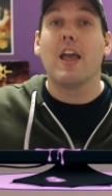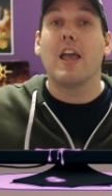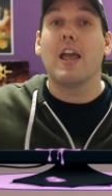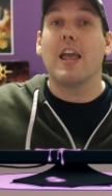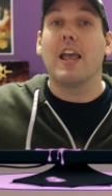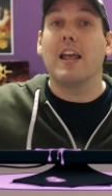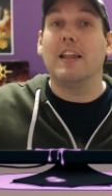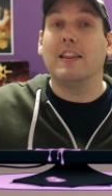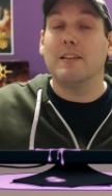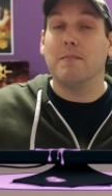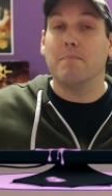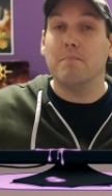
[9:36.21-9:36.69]

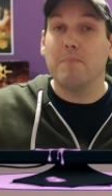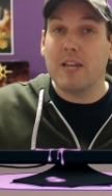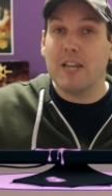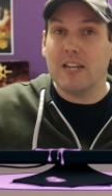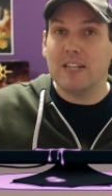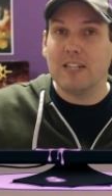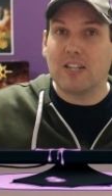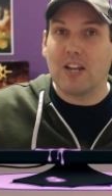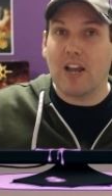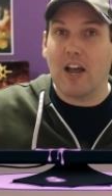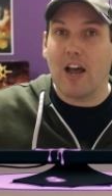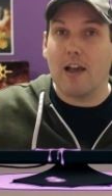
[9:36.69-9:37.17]
In the
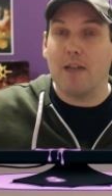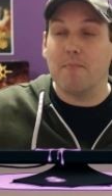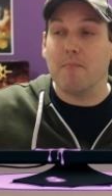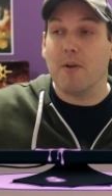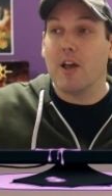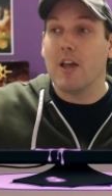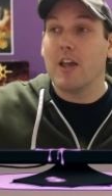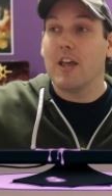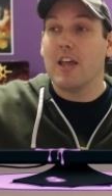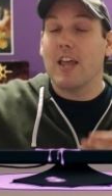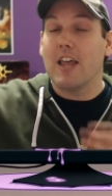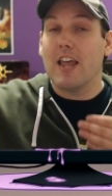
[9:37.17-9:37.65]
meantime,
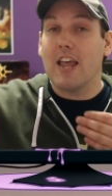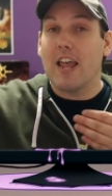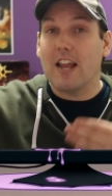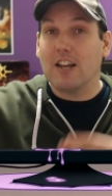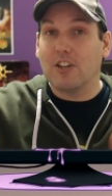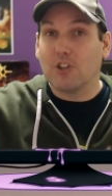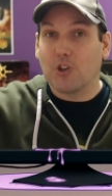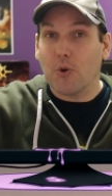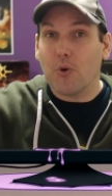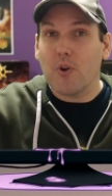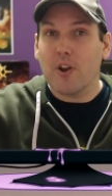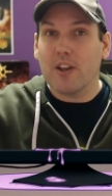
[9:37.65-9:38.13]

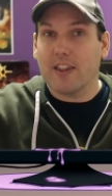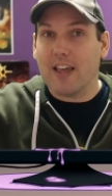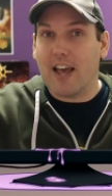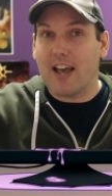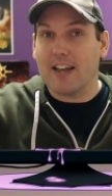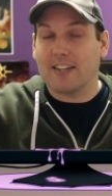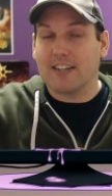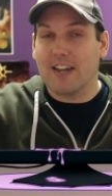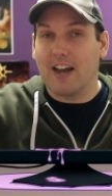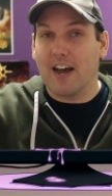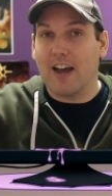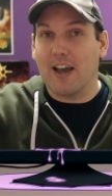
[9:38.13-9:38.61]
during
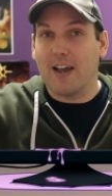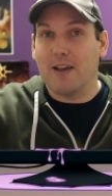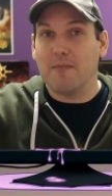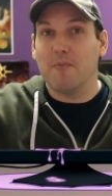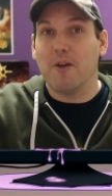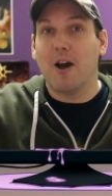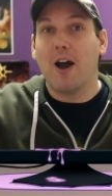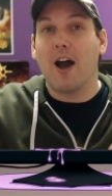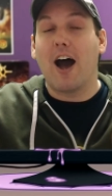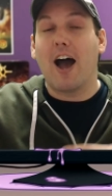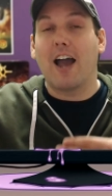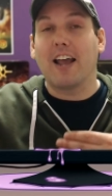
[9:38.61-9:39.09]
that time,
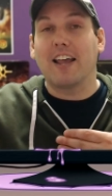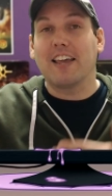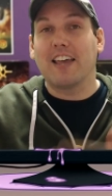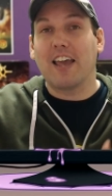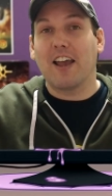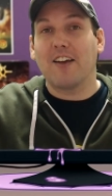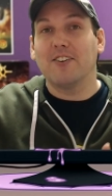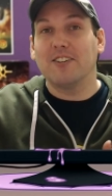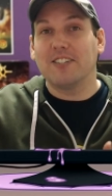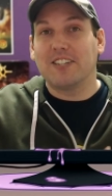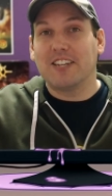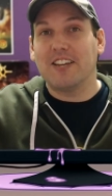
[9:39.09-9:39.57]
I can
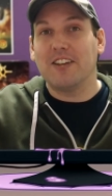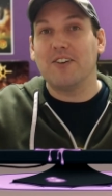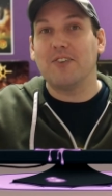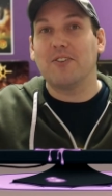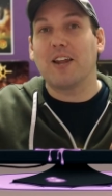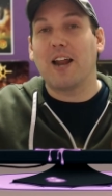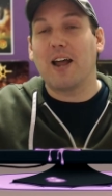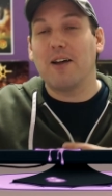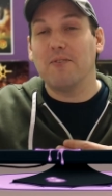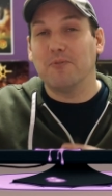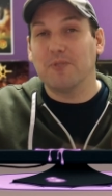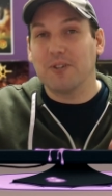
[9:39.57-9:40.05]
guarantee you
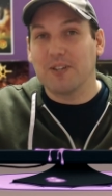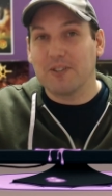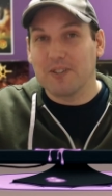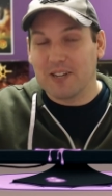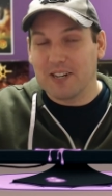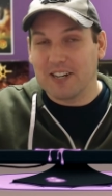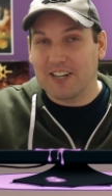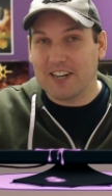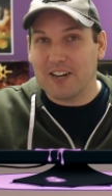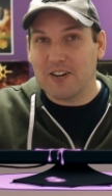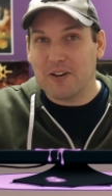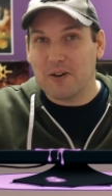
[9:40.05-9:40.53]
that I will
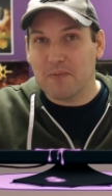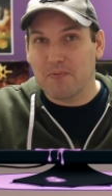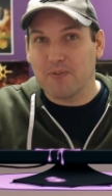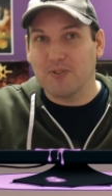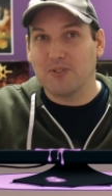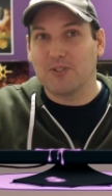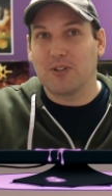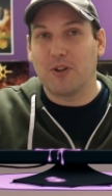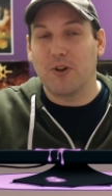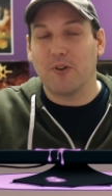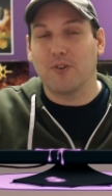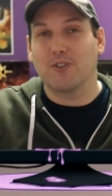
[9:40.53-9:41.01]
continue to
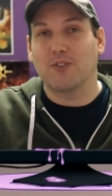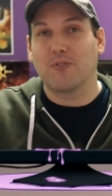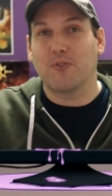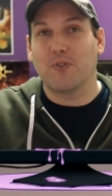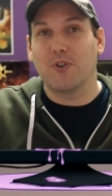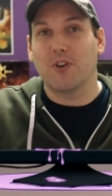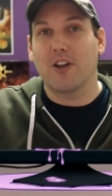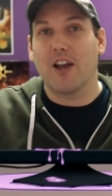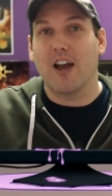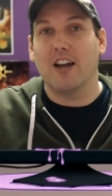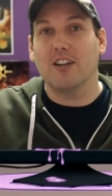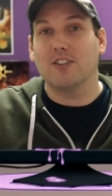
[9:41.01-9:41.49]
produce tokens for
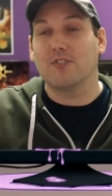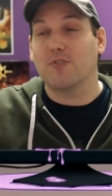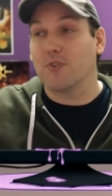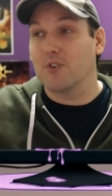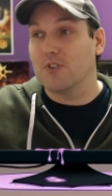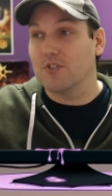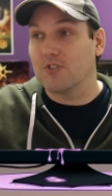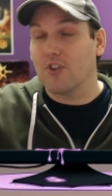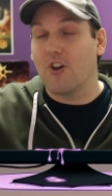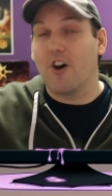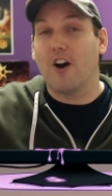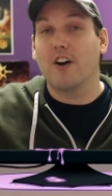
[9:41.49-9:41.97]
you guys for
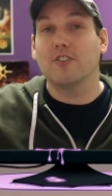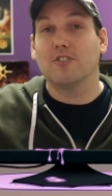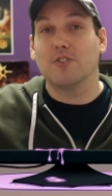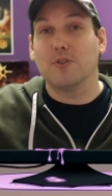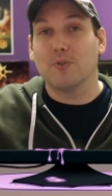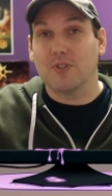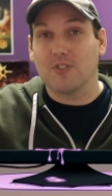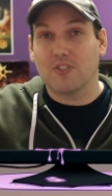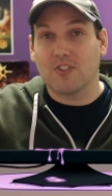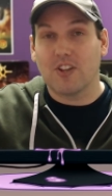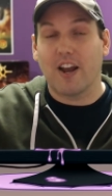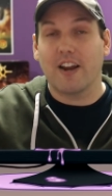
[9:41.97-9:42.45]
as long as you
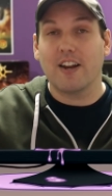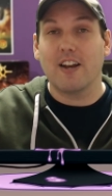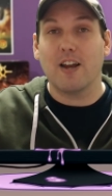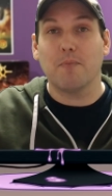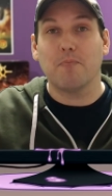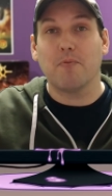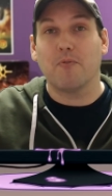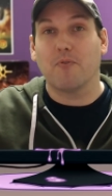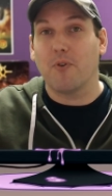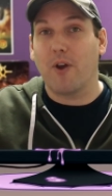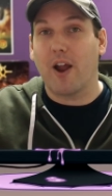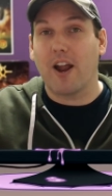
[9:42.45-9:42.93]
are signed
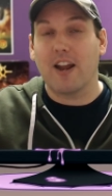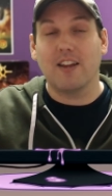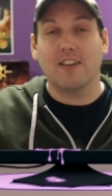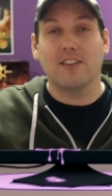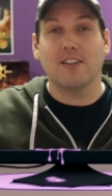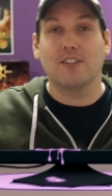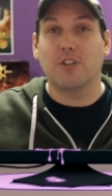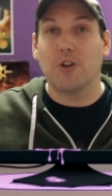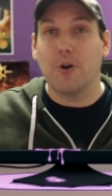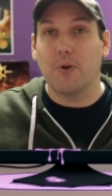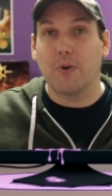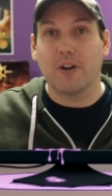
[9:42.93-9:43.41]
up for any of
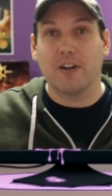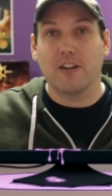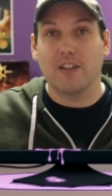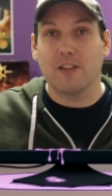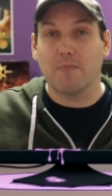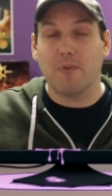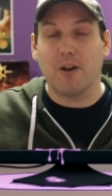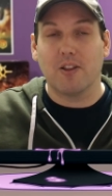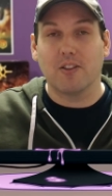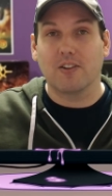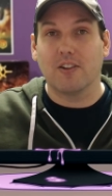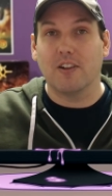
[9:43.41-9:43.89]
the Token of the
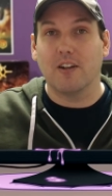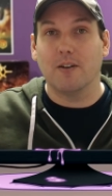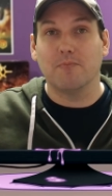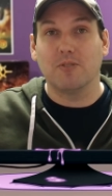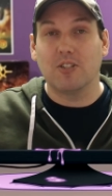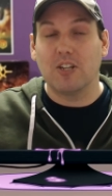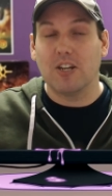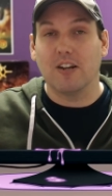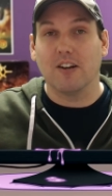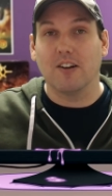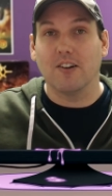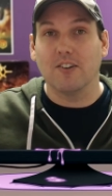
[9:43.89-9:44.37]
Month Club
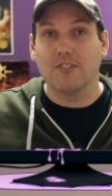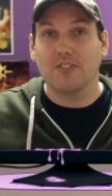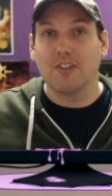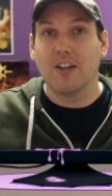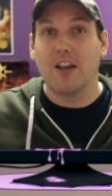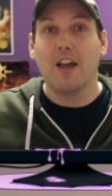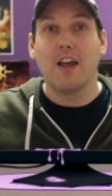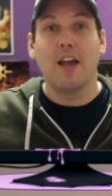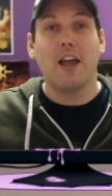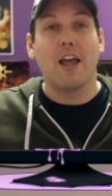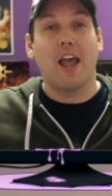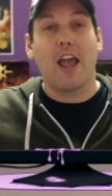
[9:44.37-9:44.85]
tiers,
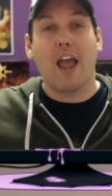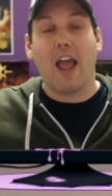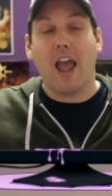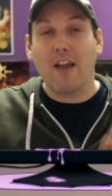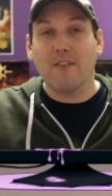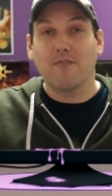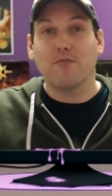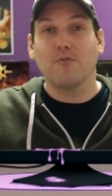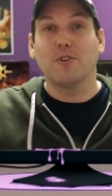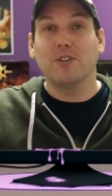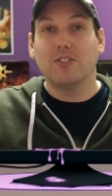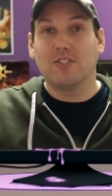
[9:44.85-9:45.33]

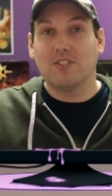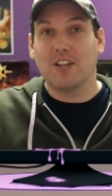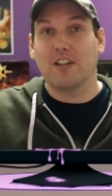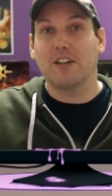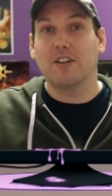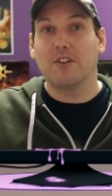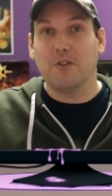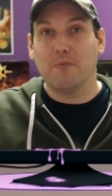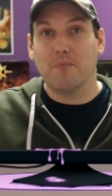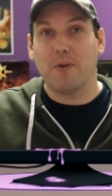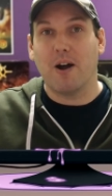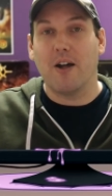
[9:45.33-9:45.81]
every
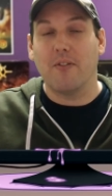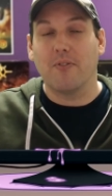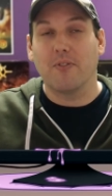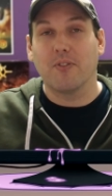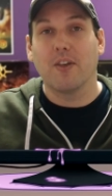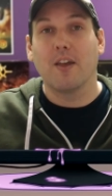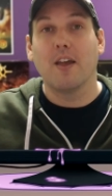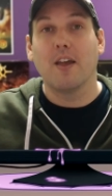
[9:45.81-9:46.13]
single month.